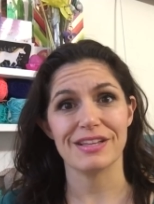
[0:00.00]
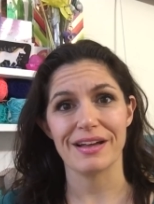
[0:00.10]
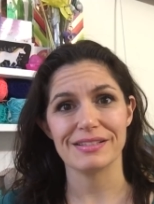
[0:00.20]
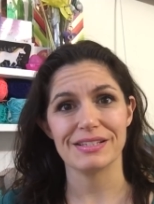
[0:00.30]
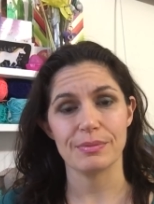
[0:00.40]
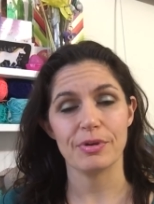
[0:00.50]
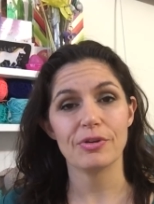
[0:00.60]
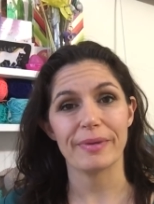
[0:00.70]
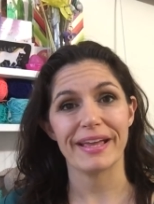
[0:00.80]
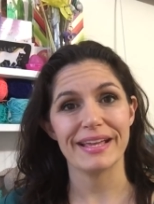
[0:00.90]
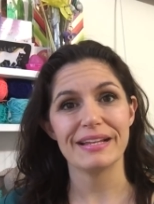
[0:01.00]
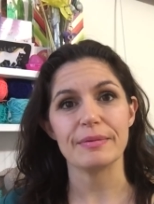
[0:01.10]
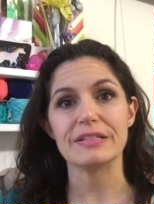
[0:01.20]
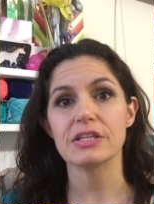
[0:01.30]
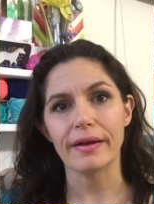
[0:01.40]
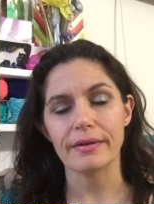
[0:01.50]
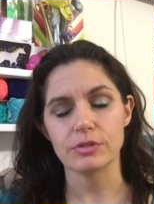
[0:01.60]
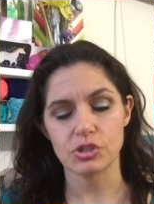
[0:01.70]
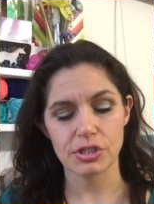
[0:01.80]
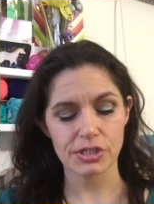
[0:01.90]
not disappeared by any means. I
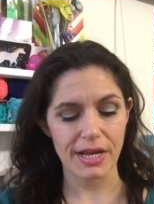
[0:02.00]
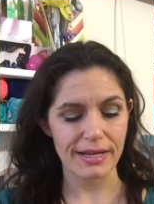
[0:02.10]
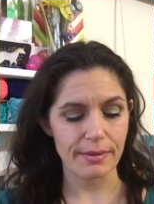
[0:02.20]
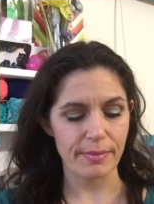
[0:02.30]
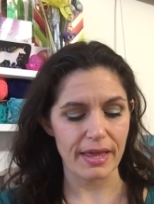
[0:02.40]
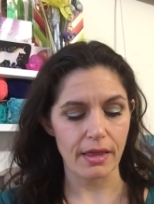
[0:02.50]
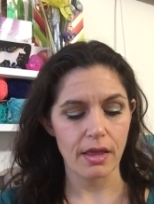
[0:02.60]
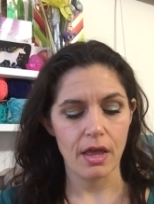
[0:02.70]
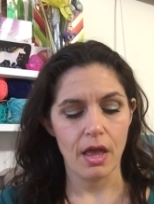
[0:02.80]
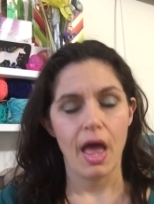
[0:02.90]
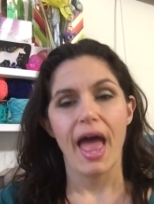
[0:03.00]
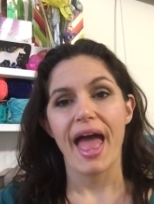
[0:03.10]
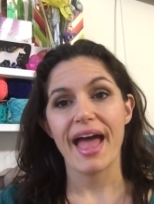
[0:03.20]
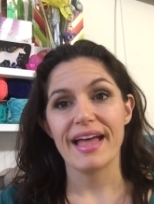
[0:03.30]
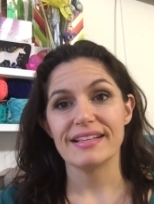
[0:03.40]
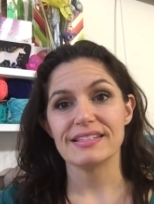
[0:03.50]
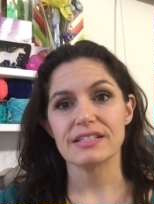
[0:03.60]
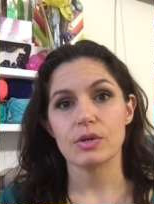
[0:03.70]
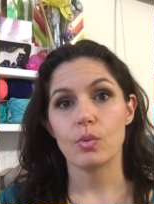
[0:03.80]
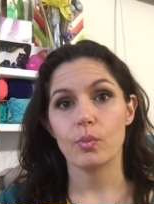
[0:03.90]
was chit-chatting a bit,
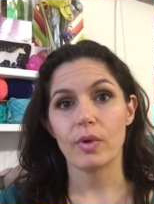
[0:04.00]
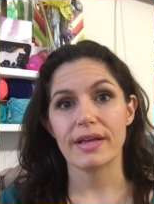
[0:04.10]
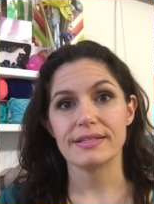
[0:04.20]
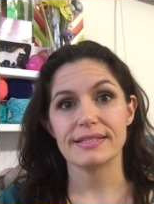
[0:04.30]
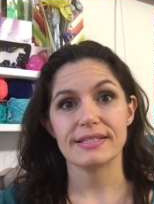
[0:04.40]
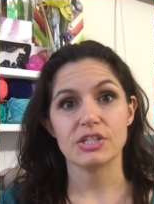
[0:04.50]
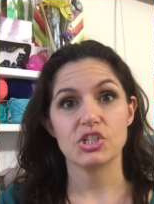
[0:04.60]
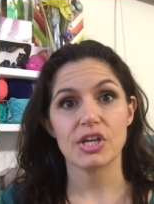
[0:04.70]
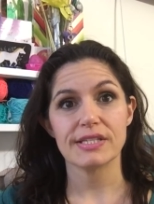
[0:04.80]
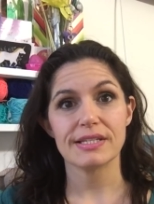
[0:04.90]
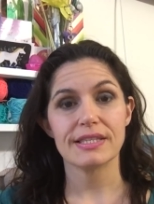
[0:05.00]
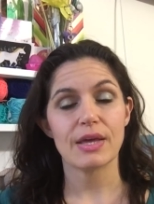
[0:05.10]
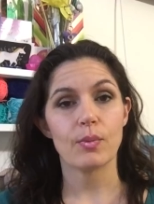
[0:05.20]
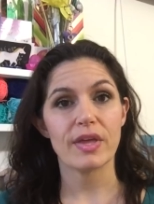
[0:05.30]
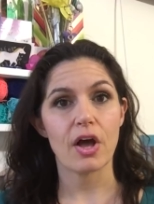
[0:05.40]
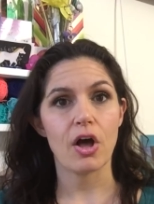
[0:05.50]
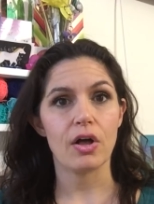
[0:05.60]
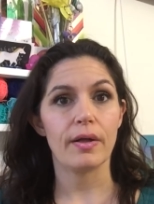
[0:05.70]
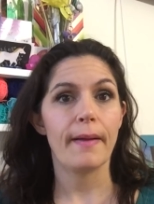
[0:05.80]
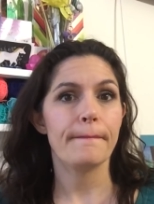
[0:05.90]
and I suggested that we
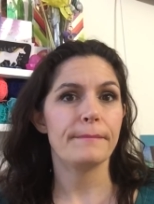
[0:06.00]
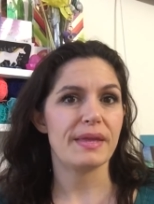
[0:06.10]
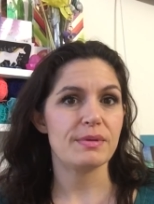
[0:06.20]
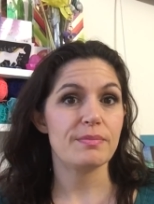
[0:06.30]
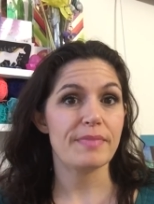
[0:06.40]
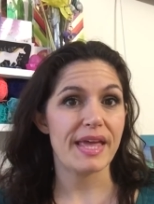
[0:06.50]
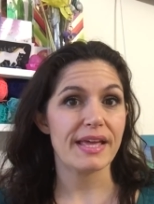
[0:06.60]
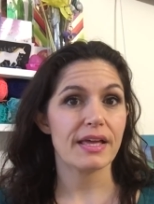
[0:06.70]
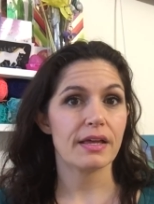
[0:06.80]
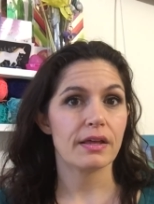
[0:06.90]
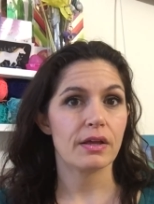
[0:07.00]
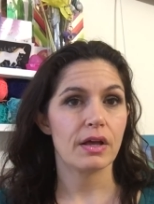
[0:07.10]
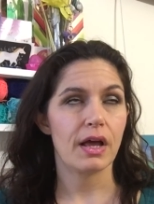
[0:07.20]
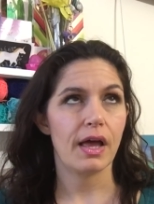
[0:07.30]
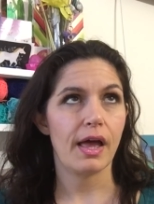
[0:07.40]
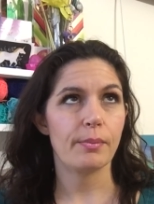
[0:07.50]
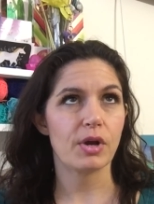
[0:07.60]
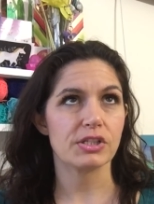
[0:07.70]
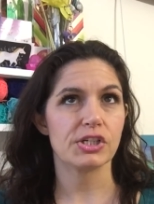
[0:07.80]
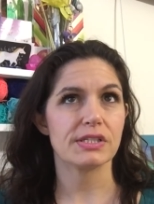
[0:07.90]
all maybe make a
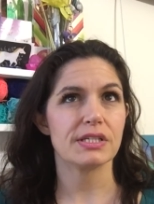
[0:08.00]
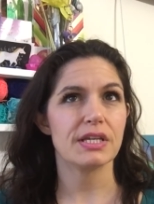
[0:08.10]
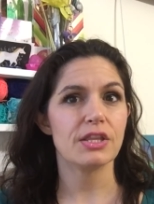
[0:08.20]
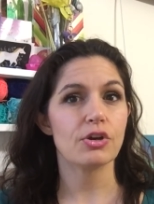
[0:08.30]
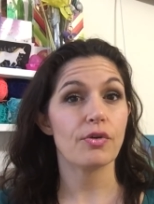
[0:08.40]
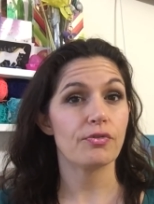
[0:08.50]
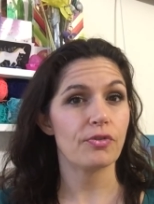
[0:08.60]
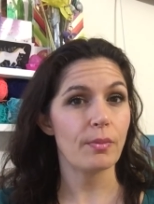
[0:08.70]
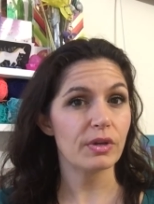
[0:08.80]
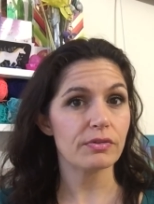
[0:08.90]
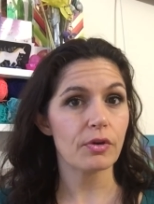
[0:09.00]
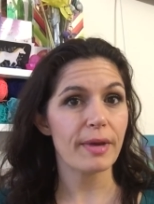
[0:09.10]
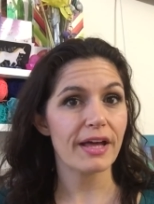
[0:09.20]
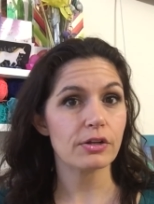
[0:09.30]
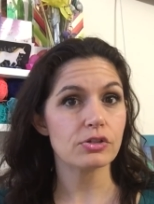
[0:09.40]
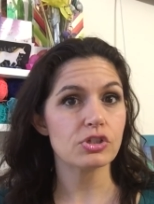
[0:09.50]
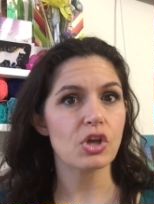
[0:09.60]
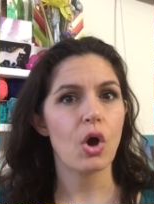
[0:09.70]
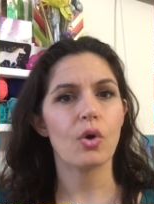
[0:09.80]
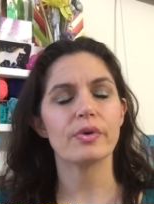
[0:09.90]
project either from one of her patterns
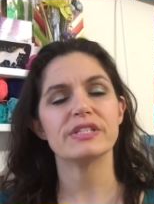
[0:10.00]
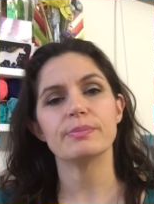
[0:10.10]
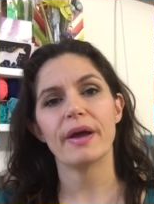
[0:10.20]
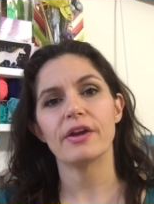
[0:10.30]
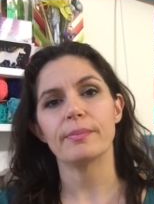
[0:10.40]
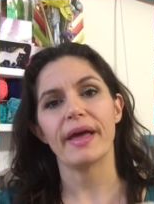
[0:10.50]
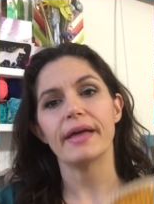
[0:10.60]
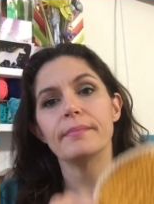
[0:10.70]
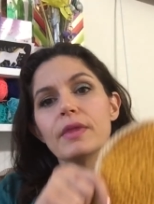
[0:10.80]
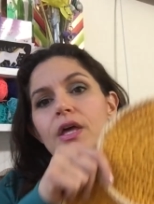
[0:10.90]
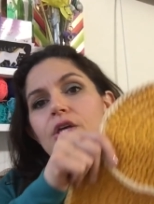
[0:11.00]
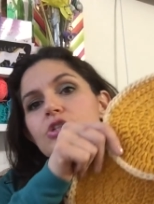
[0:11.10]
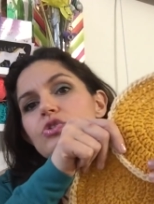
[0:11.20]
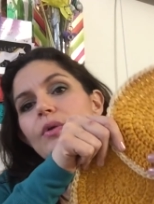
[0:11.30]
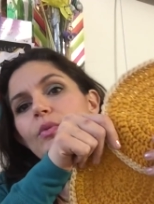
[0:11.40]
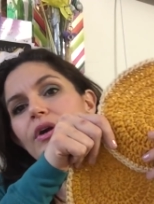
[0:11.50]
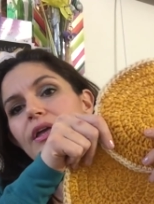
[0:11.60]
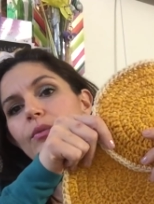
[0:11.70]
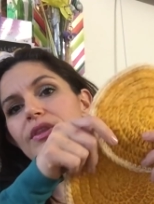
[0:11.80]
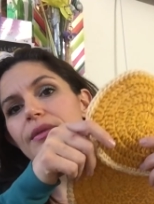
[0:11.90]
or inspired by it. So I'm
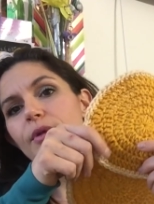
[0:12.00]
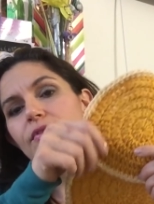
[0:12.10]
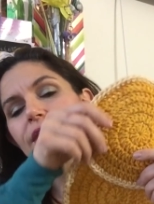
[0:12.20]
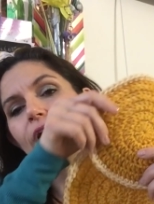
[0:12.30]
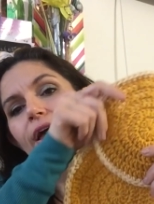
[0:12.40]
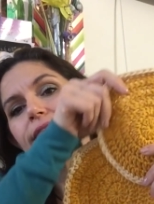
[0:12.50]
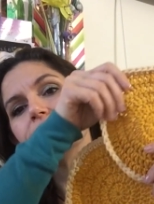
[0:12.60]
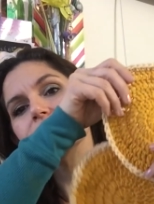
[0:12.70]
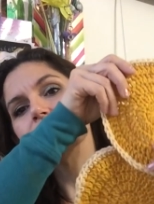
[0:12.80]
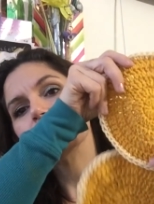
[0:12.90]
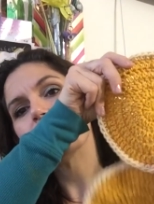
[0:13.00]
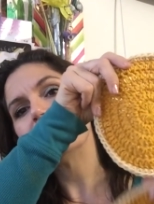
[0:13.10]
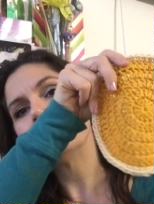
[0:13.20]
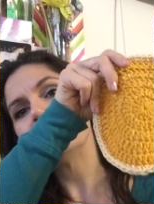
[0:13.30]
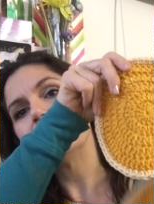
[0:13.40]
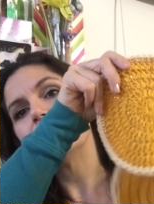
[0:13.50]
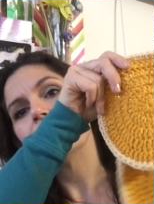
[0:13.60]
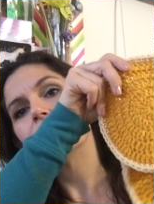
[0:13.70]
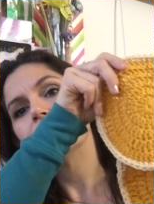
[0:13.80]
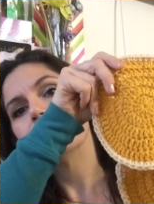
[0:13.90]
working with them over there, and this is going to be
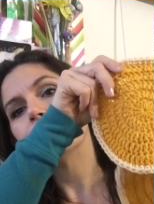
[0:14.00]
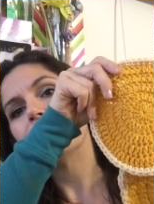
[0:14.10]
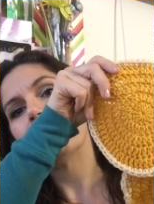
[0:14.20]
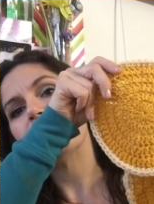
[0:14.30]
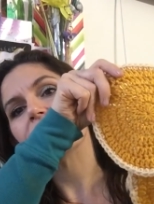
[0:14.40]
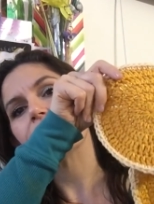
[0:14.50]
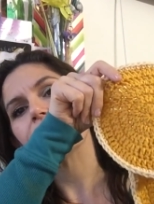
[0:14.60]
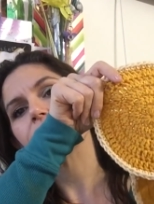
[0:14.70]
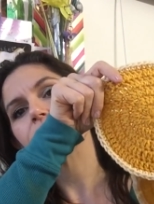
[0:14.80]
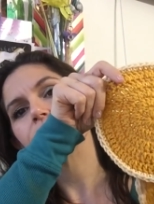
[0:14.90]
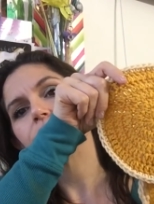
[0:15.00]
my pancake